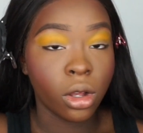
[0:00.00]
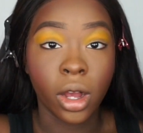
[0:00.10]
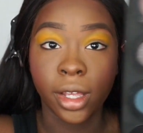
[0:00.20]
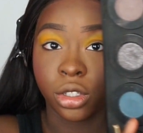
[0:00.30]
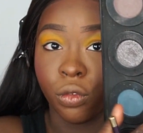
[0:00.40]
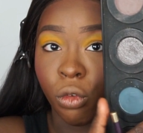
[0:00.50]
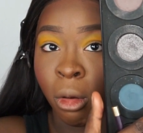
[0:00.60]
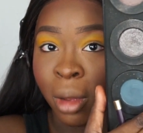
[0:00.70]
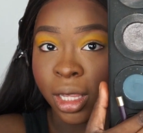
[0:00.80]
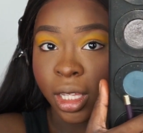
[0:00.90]
Okay, so
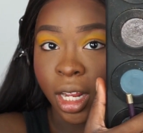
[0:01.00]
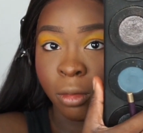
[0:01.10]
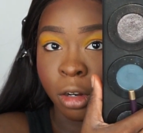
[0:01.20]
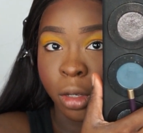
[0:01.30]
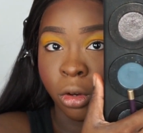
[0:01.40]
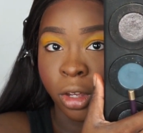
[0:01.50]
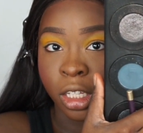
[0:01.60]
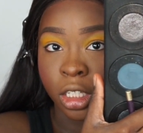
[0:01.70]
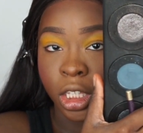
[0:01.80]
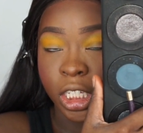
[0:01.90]
for my lid, I'm gonna be going
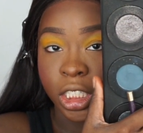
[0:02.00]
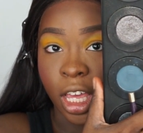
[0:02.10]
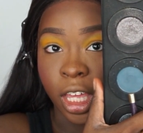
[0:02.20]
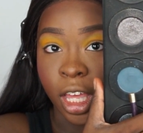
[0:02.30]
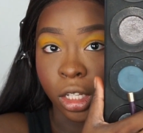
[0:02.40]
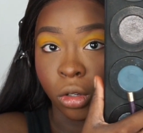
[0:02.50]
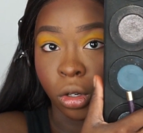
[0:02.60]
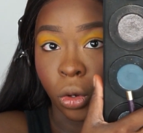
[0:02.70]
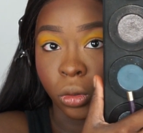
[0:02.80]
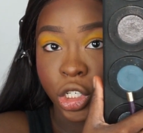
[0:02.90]
into this yellow
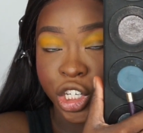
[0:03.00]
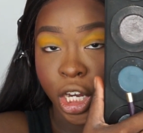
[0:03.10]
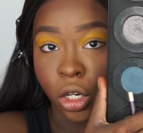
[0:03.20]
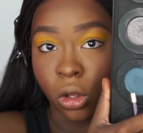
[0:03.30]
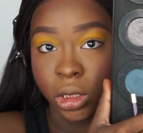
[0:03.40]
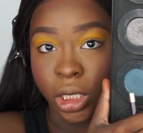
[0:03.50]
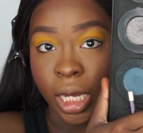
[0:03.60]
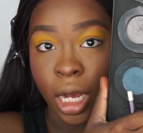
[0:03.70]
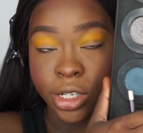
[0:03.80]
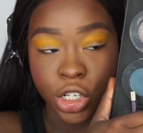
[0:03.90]
gold shade called
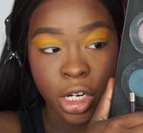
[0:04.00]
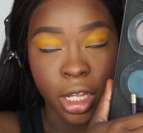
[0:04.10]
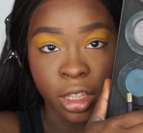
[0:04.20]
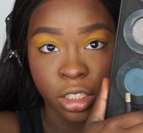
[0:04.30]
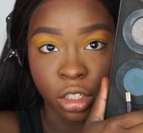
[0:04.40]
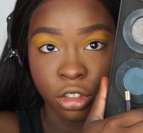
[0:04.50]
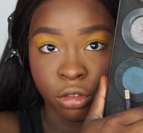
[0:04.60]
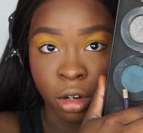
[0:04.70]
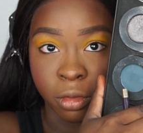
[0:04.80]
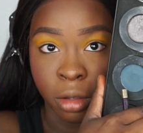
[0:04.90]
Ganja, and this is
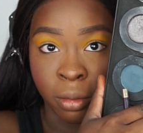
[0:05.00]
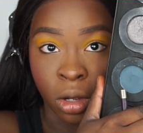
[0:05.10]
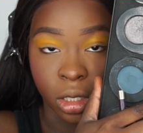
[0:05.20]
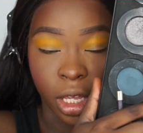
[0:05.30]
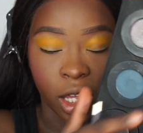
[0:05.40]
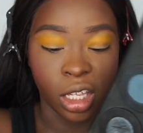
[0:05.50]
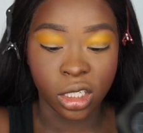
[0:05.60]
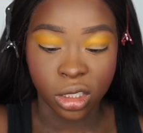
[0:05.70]
from the Melt Haze